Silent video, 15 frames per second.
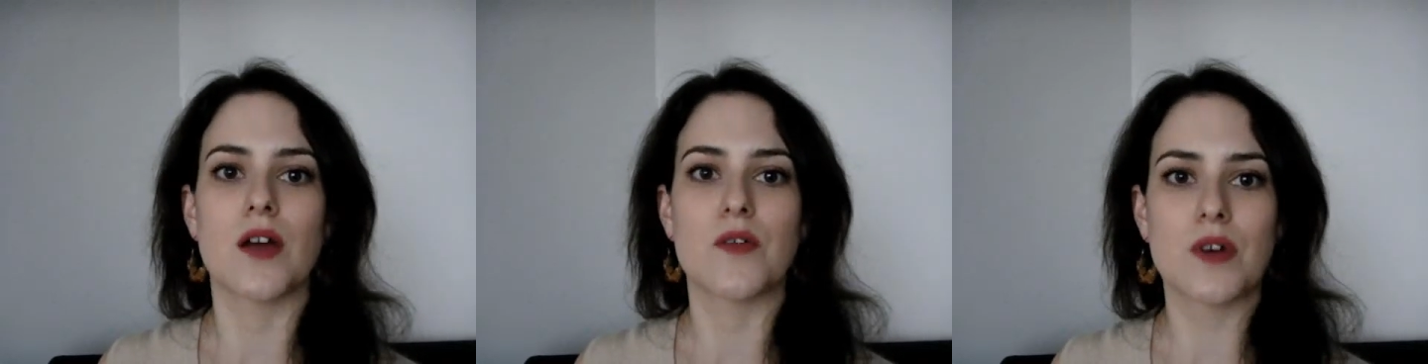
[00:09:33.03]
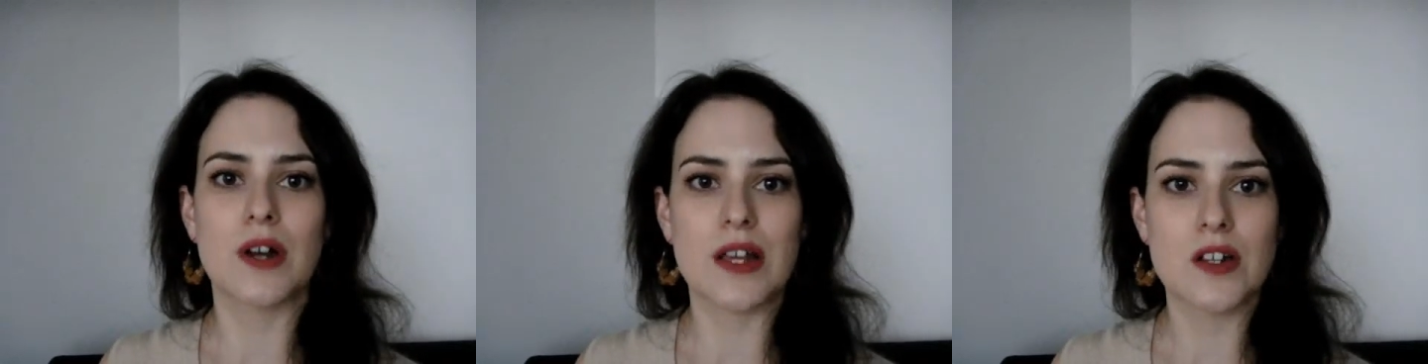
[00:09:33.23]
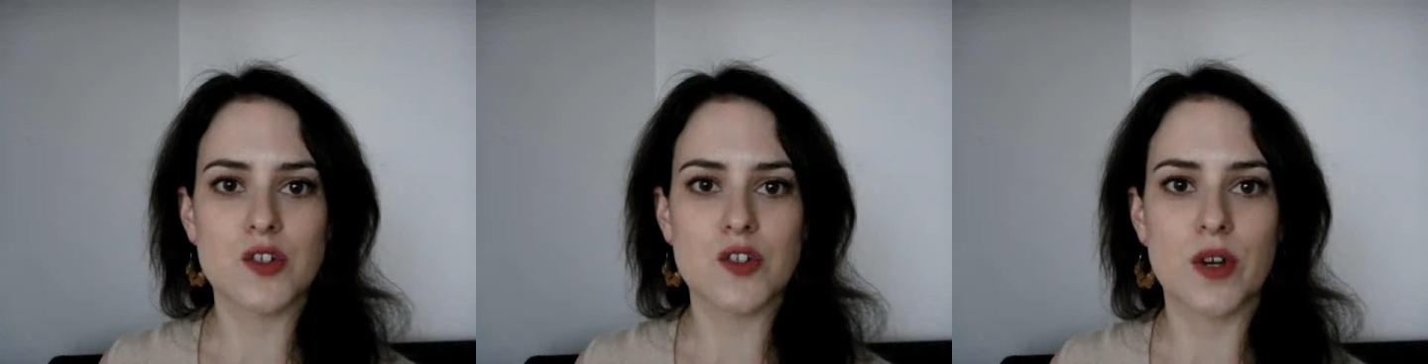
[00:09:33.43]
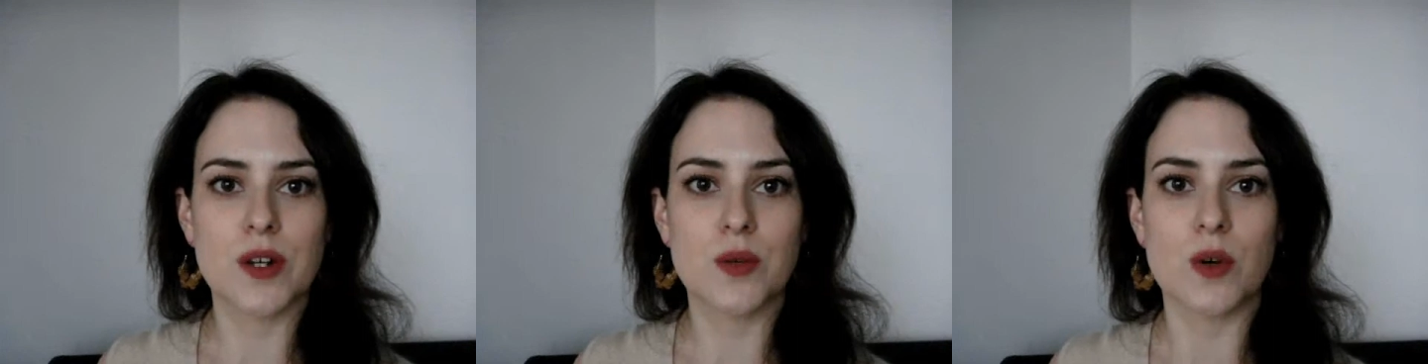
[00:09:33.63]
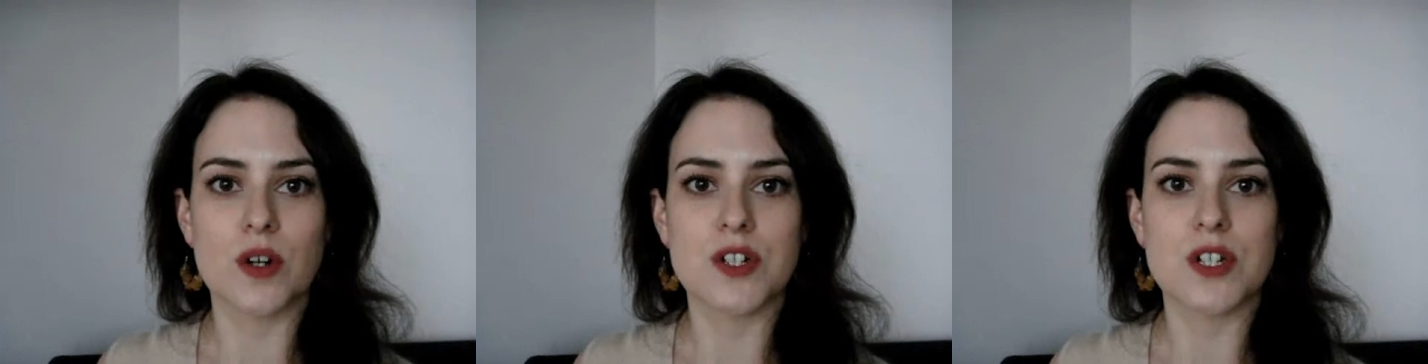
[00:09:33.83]
I've really
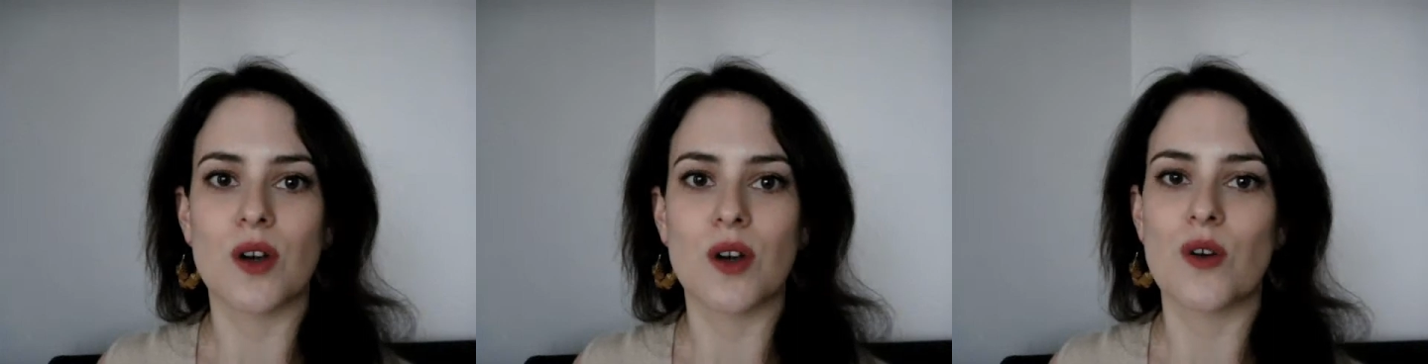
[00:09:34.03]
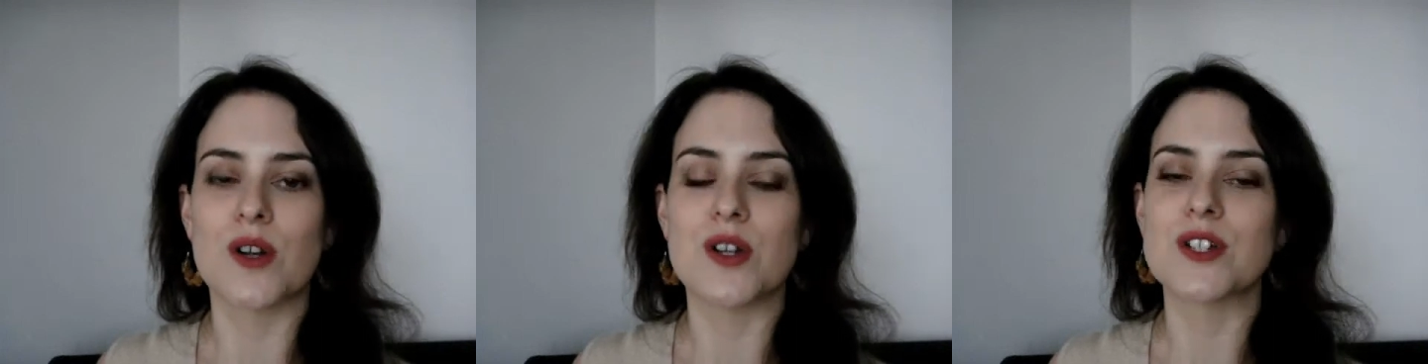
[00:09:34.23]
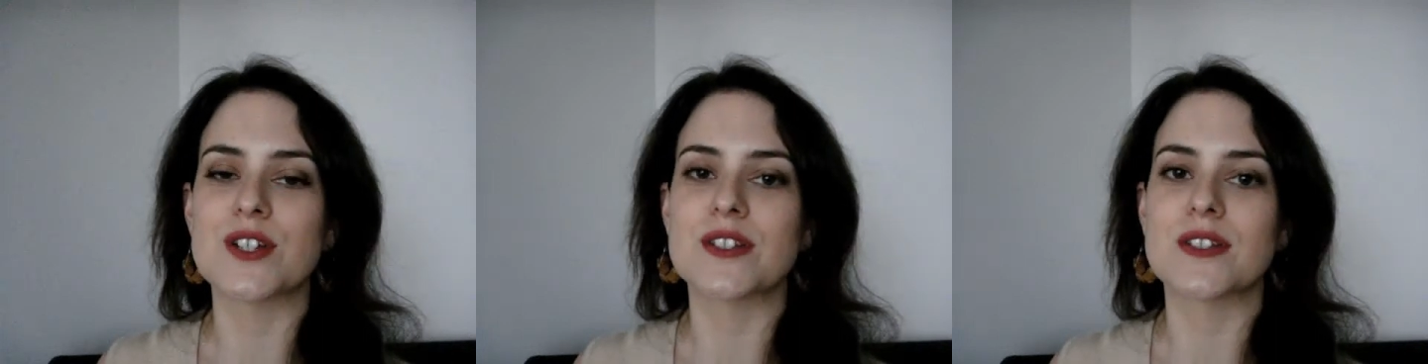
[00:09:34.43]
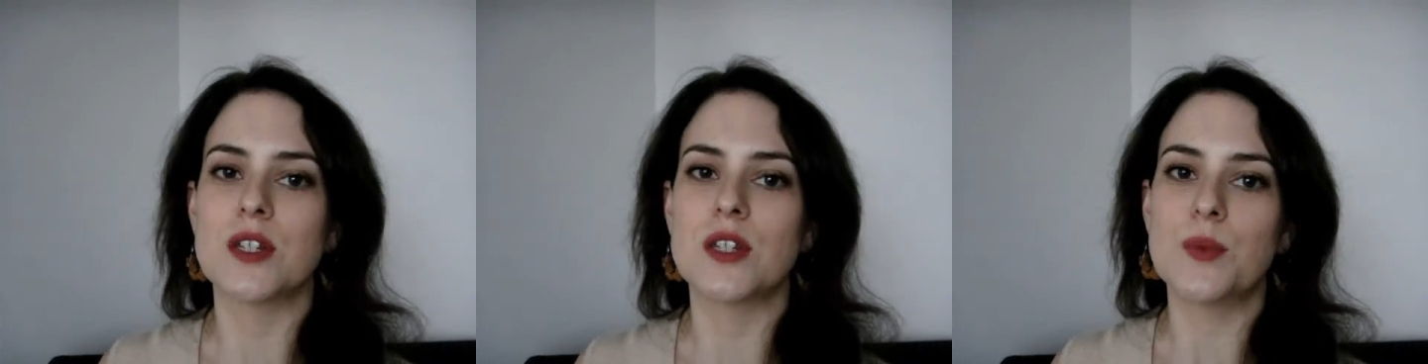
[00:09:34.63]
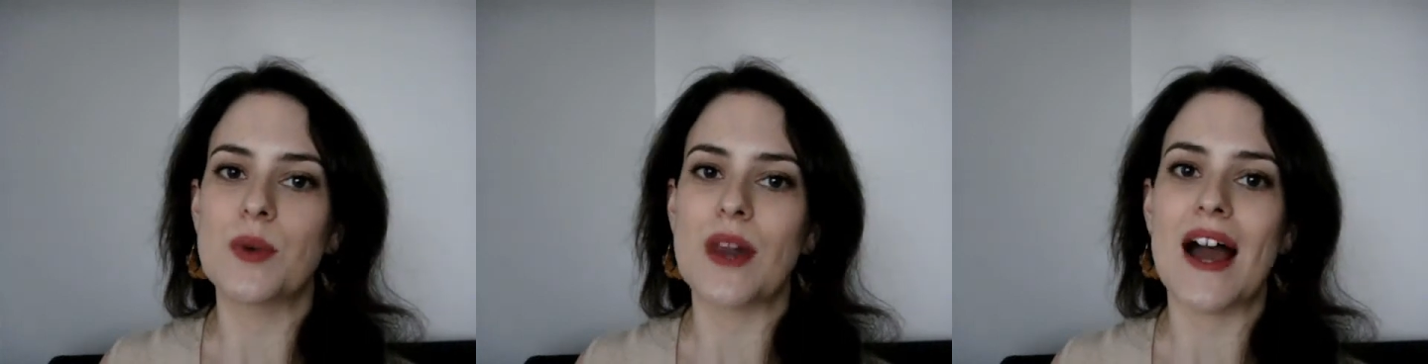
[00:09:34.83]
enjoyed watching Orange is the
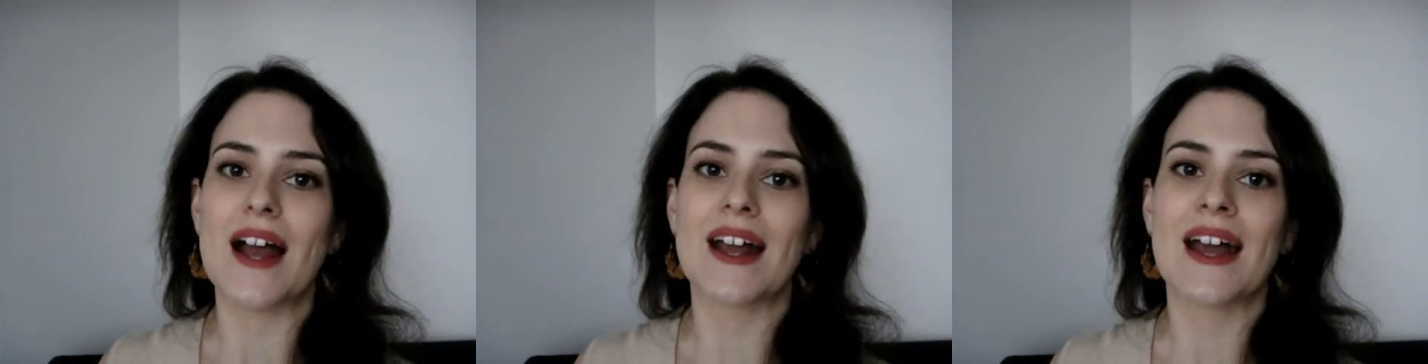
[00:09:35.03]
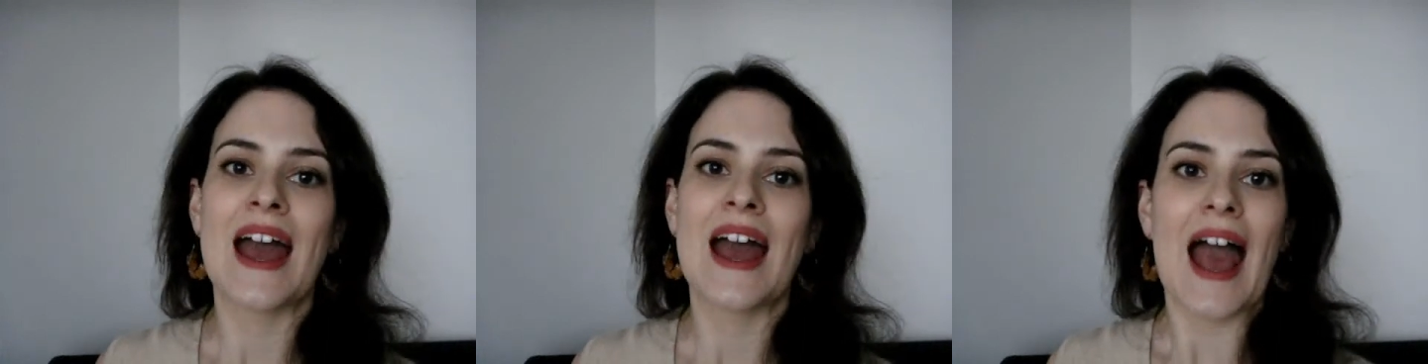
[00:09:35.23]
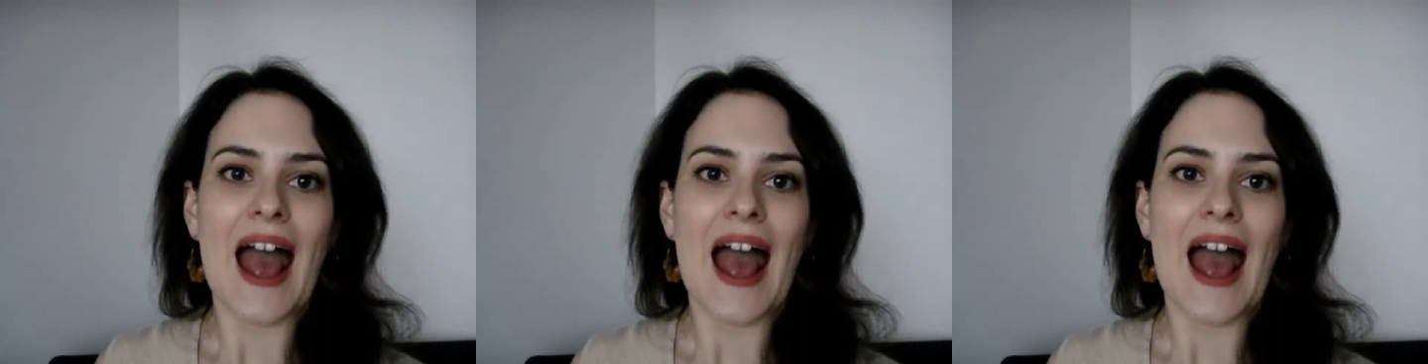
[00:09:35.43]
New Black